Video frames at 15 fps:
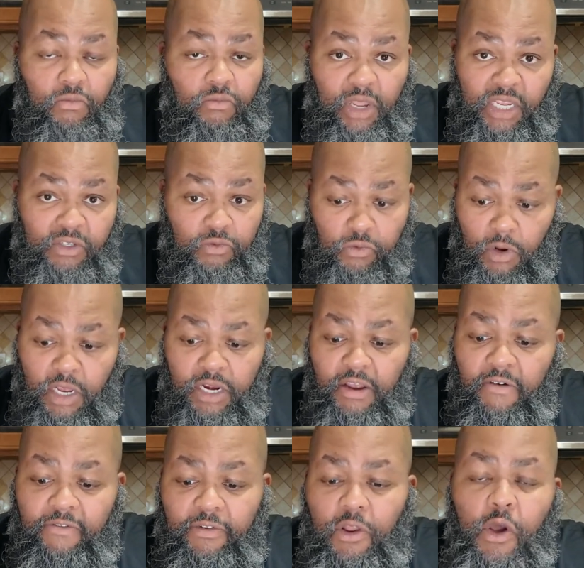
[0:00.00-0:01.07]
has run
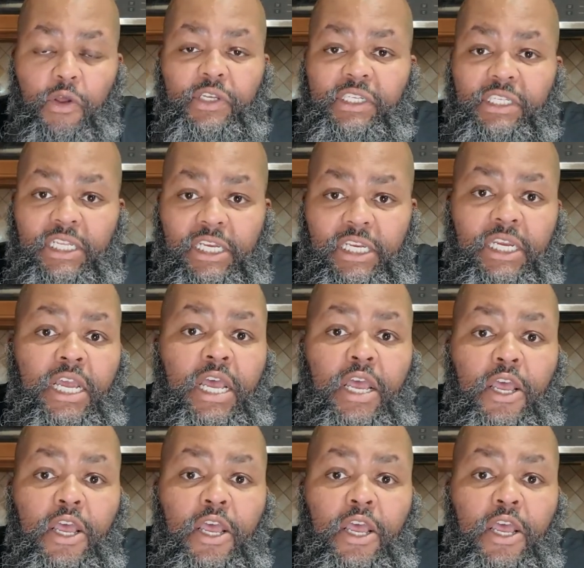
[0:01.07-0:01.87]
flawlessly.